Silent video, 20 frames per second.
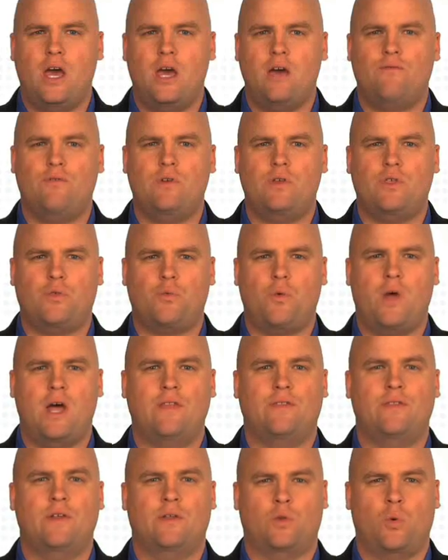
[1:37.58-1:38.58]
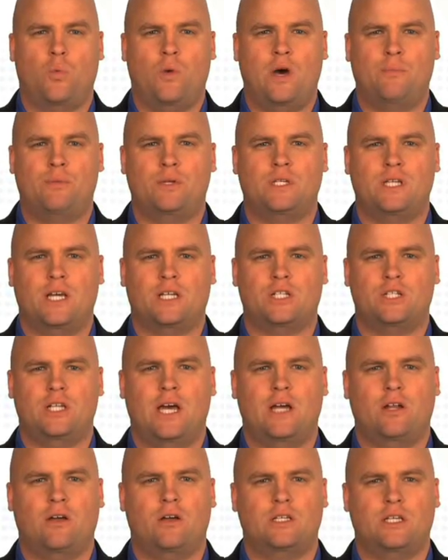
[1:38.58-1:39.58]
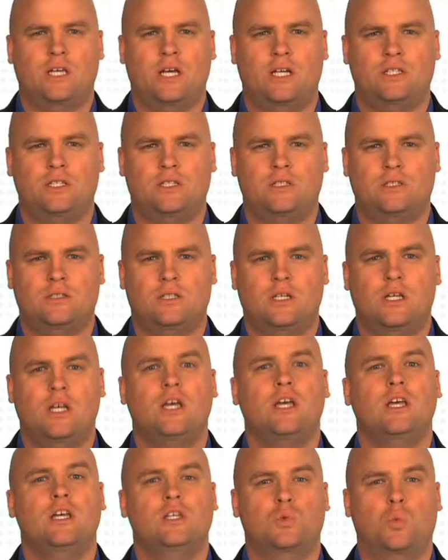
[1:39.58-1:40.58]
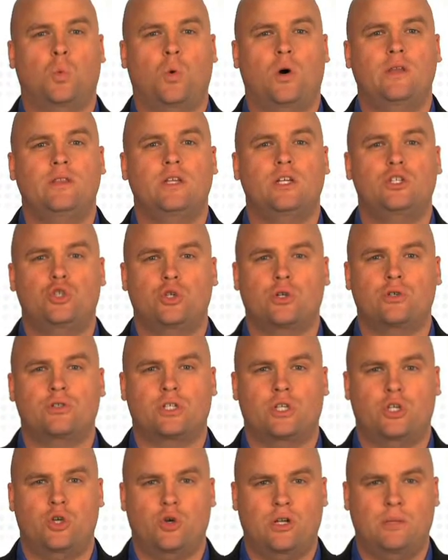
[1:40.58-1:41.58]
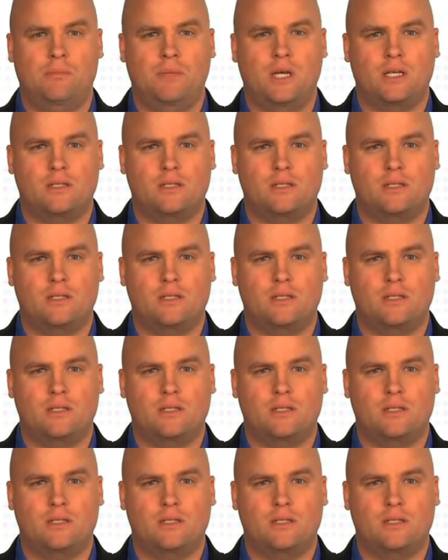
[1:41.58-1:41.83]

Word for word: Every threat that the web protection add-on catches is one that your security